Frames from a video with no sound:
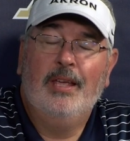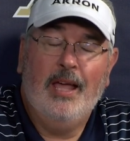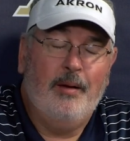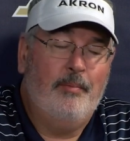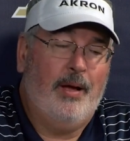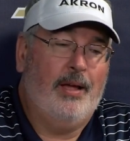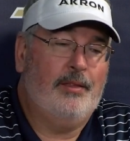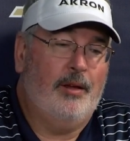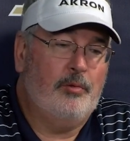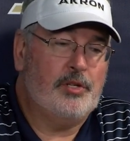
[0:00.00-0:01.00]
Yeah, I
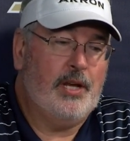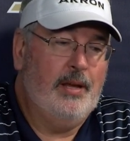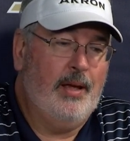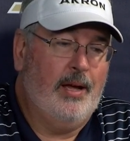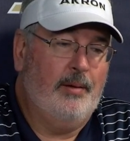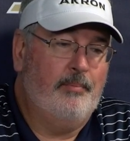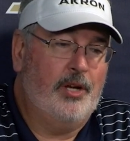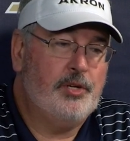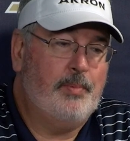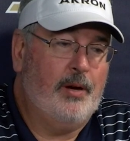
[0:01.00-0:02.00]
thought it was a
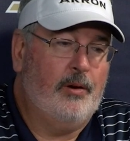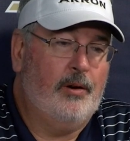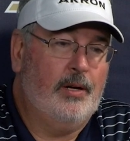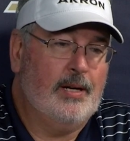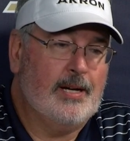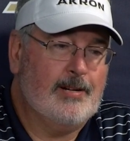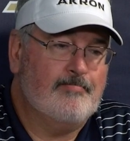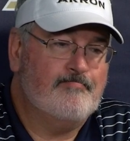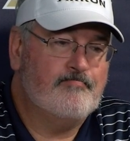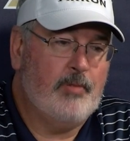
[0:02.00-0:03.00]
much better
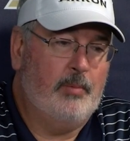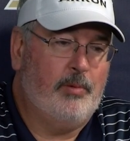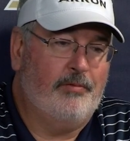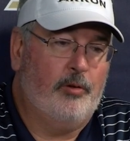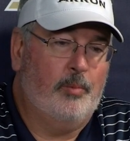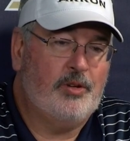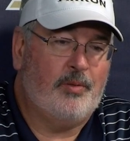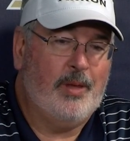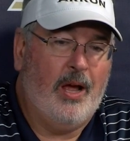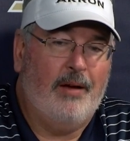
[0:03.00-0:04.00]
performance
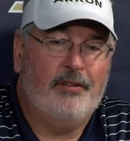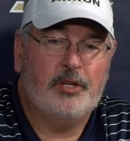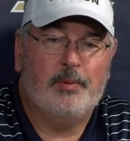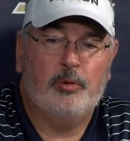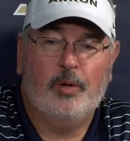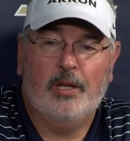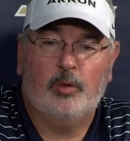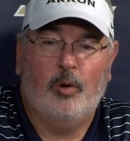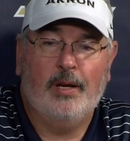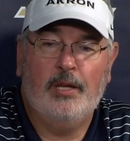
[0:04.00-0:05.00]
from the offense between the
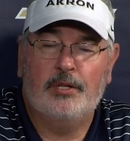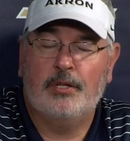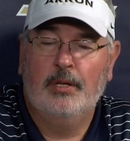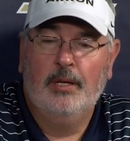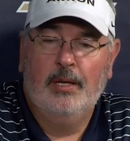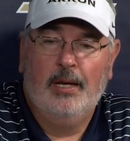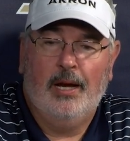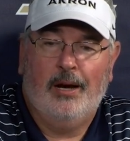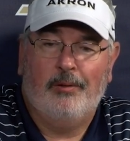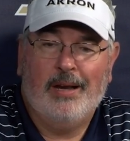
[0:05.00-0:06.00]
20s.
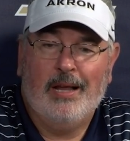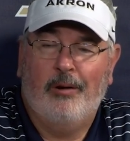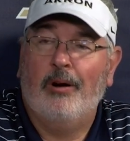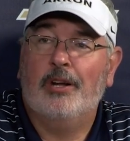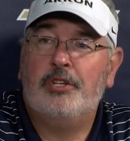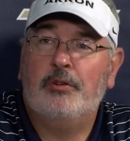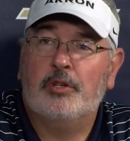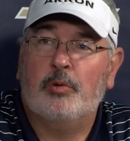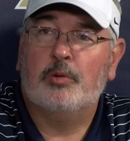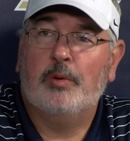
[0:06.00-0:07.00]
Right now our issue
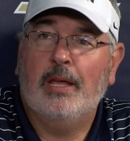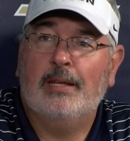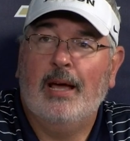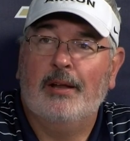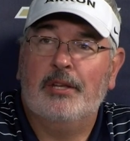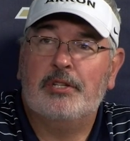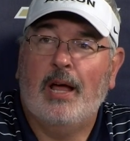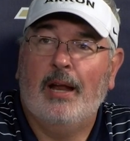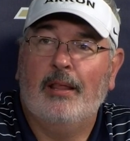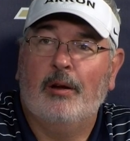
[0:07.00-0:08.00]
is we get down
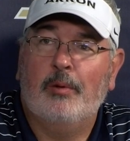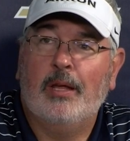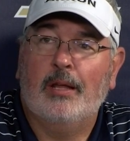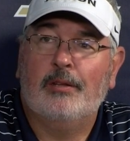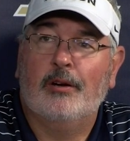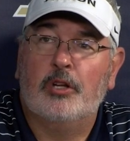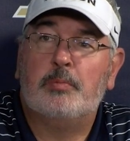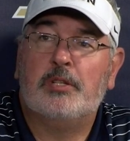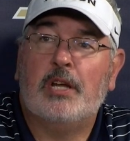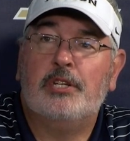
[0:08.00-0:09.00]
inside of there, we got to turn those
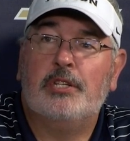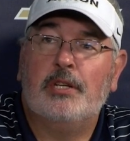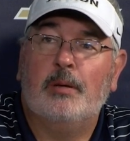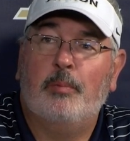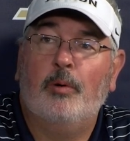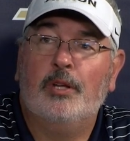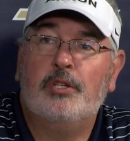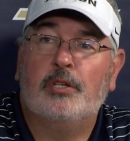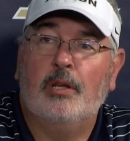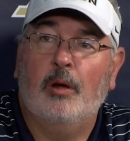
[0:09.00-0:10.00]
possessions into
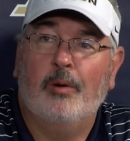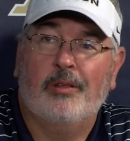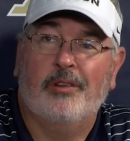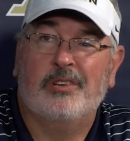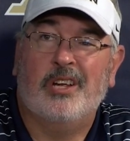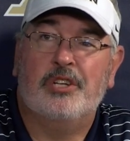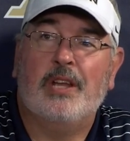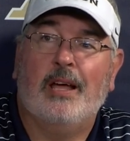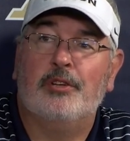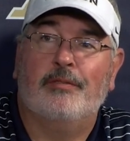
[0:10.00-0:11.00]
points, you know, whether they're
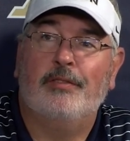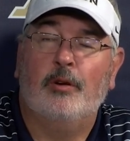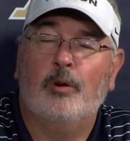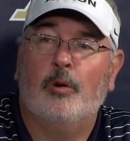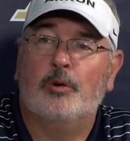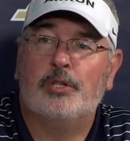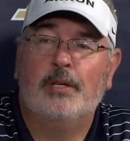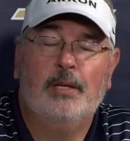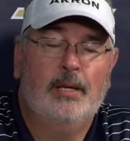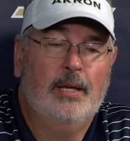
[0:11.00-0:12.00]
touchdowns or field goals.
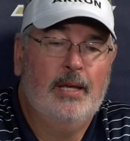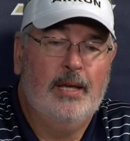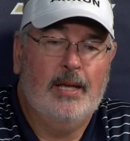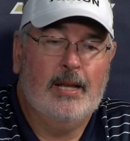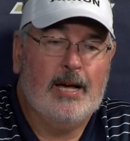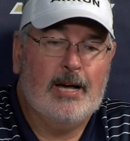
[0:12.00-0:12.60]
And,